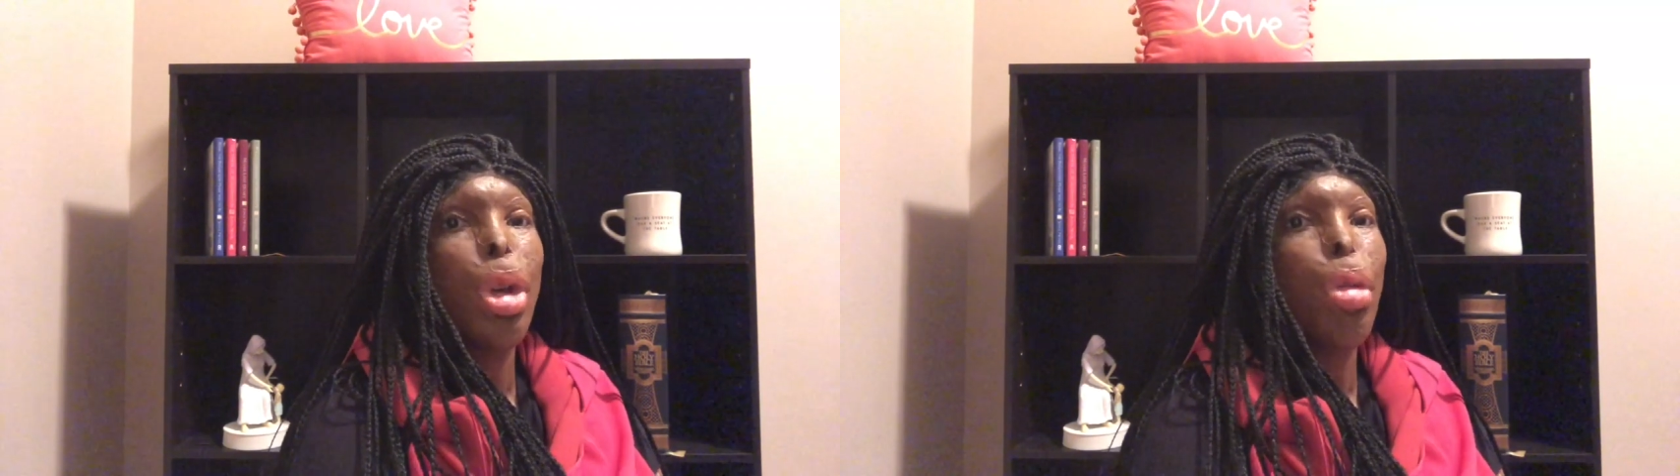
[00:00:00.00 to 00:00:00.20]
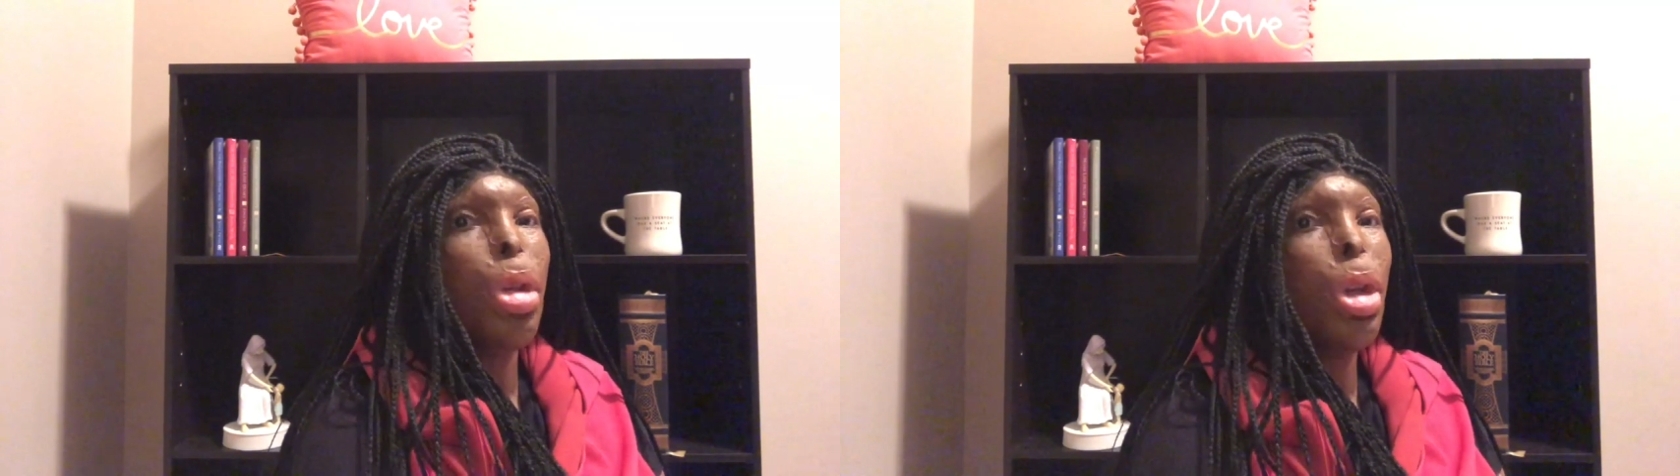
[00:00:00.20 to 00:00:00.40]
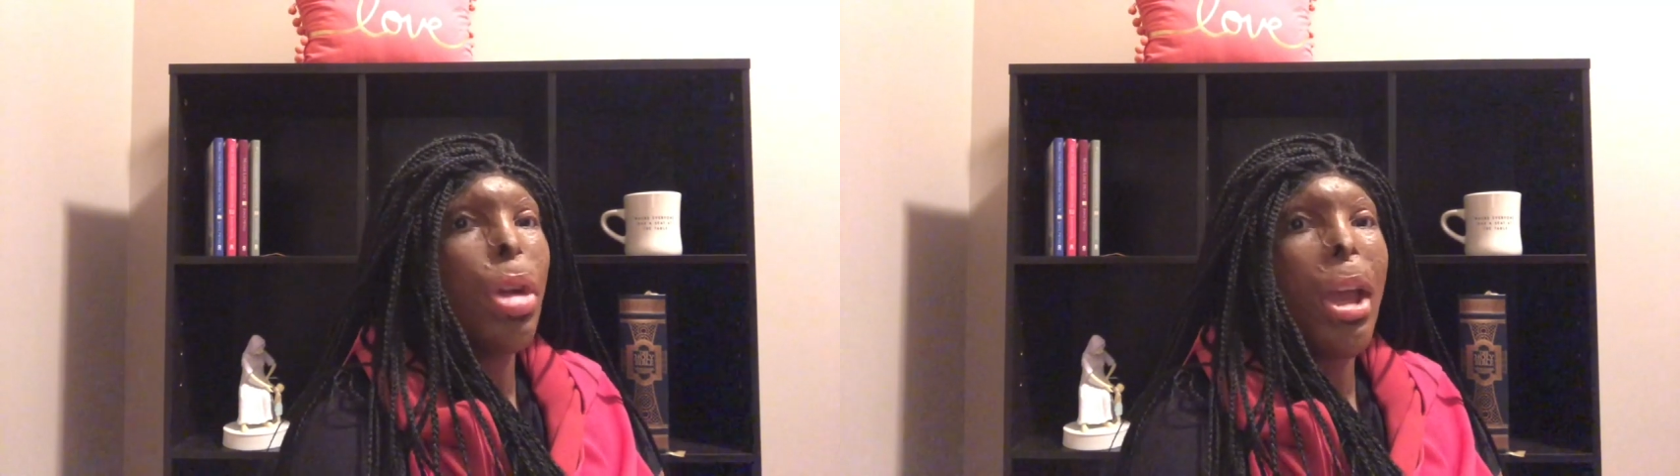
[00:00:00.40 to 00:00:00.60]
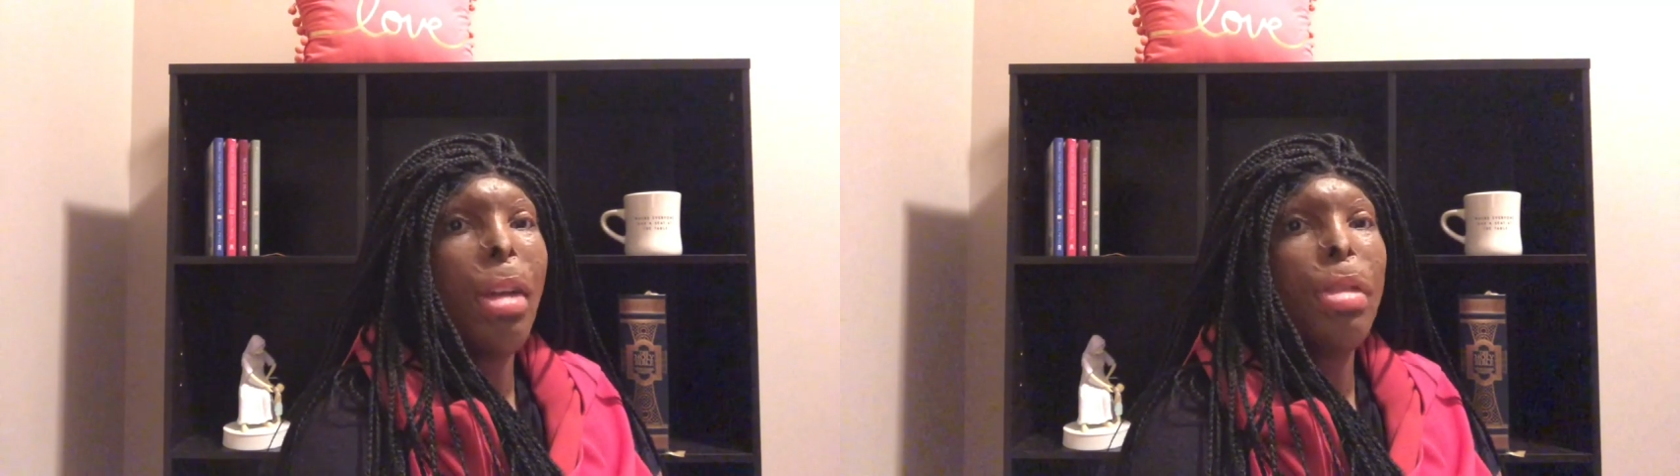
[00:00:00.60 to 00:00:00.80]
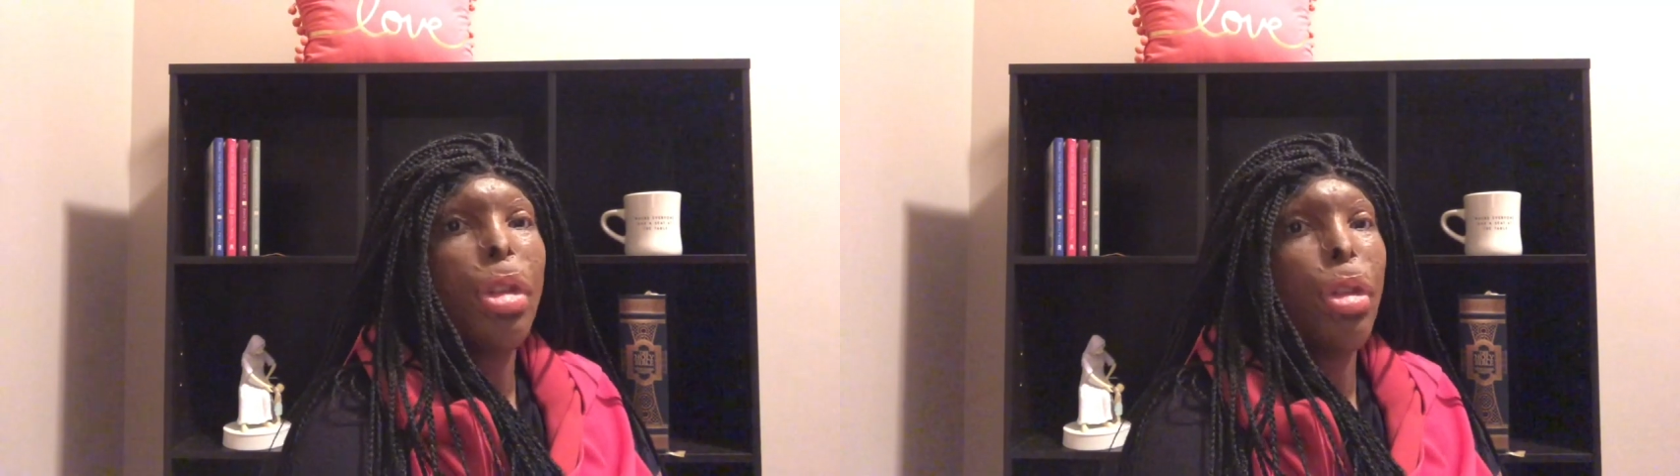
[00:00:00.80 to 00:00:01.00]
We don't
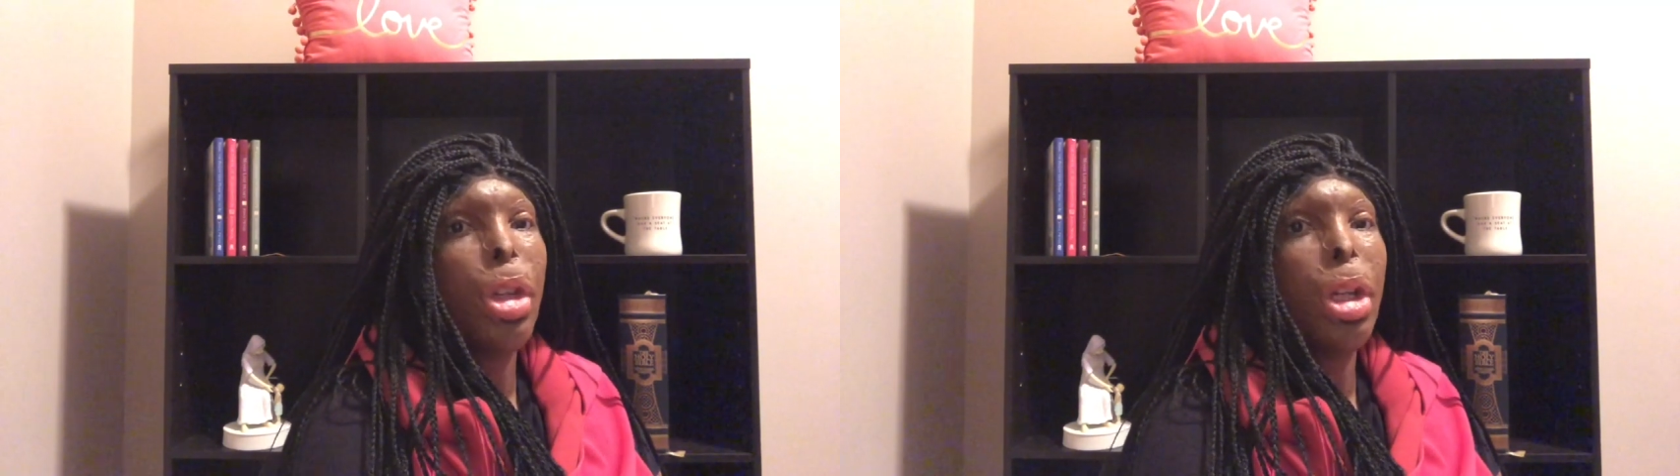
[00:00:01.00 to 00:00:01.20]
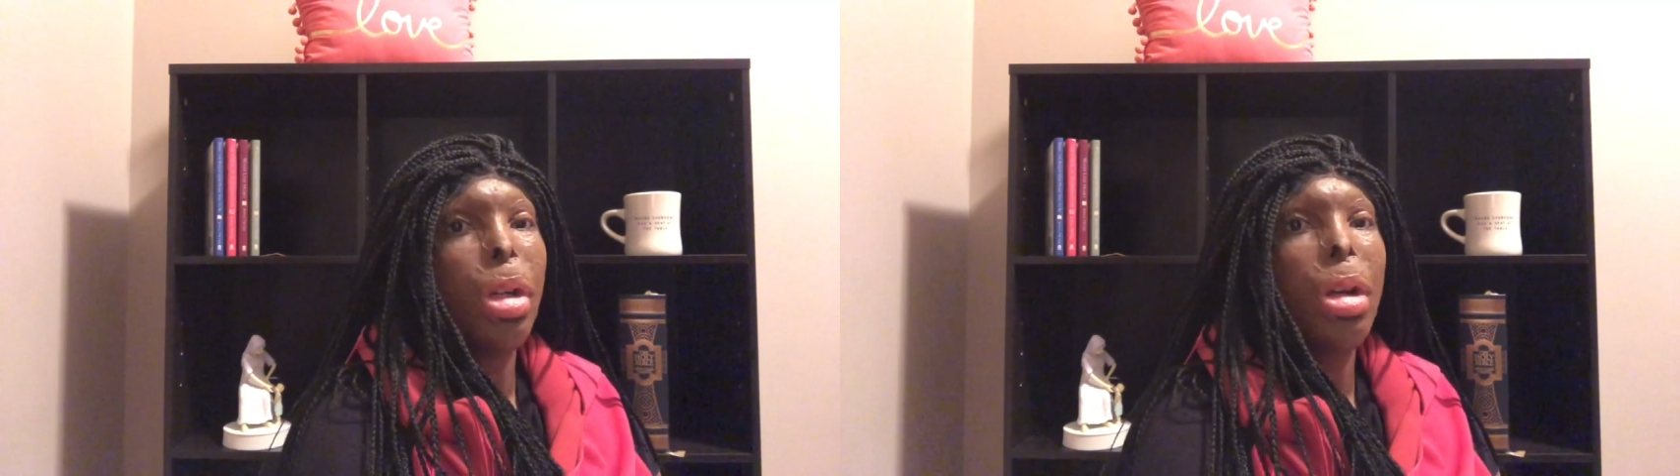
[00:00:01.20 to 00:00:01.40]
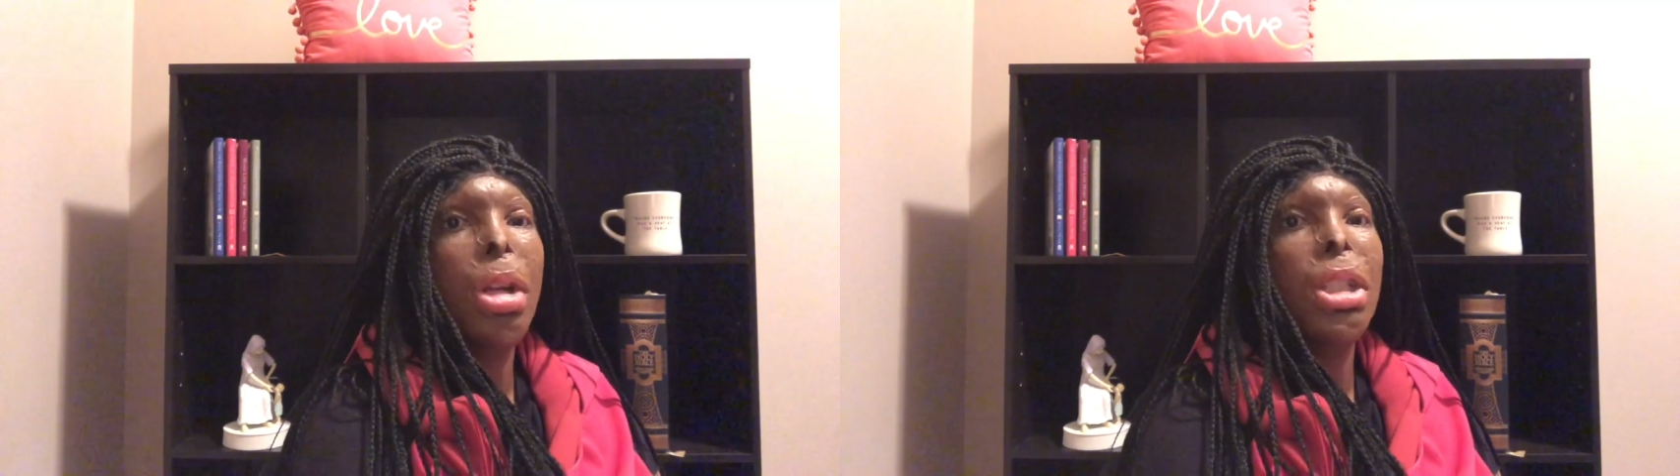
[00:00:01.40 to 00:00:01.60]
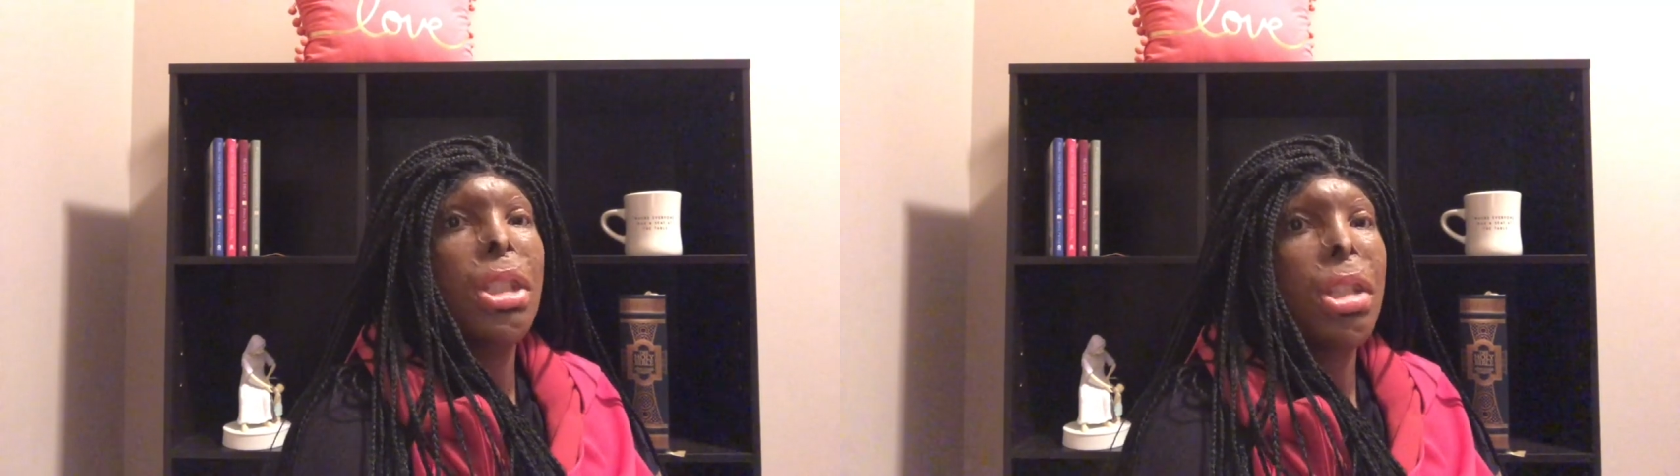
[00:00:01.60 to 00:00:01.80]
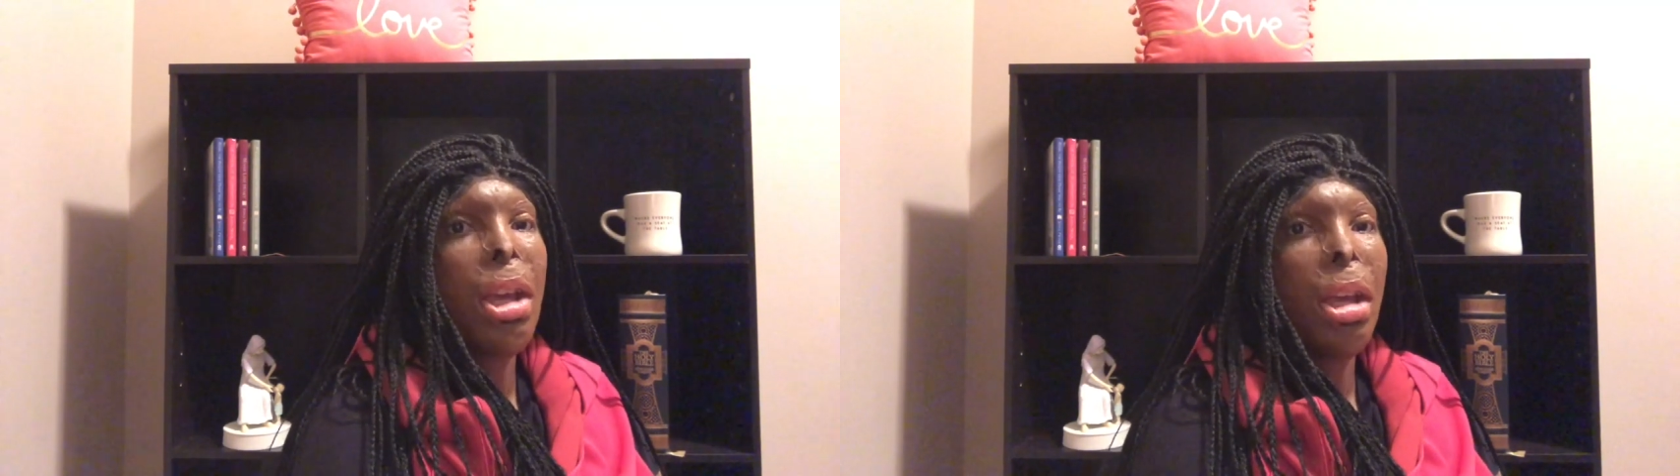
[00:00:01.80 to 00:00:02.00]
have to fear
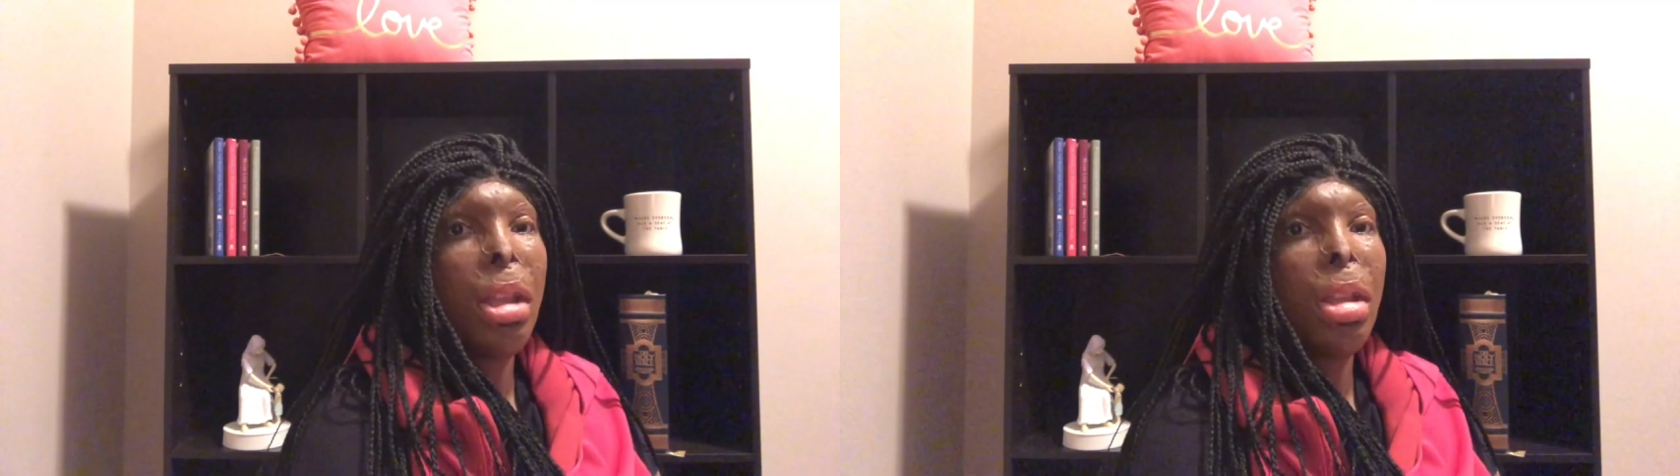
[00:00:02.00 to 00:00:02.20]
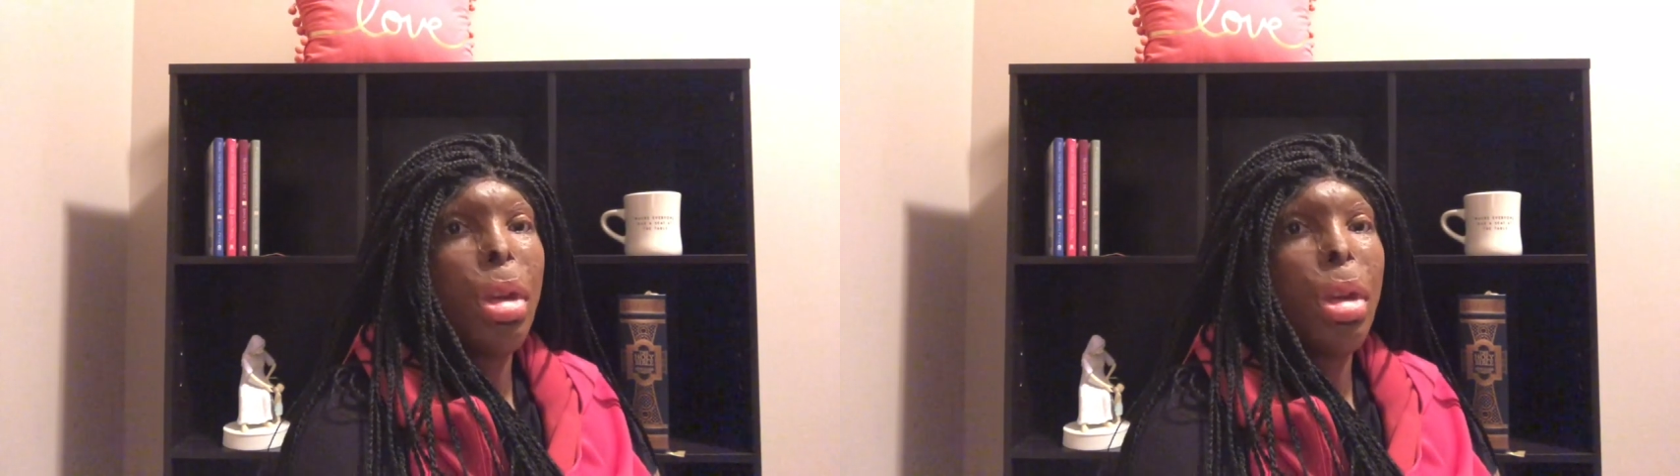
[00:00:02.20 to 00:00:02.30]
death.